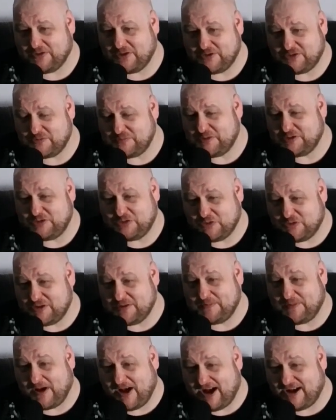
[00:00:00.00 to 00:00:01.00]
They should be showing
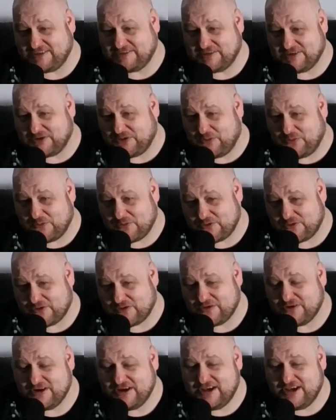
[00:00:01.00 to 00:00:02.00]
the guys in the
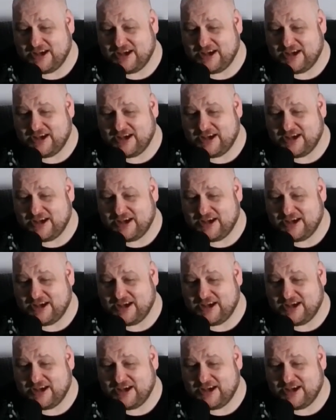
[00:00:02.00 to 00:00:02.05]
corner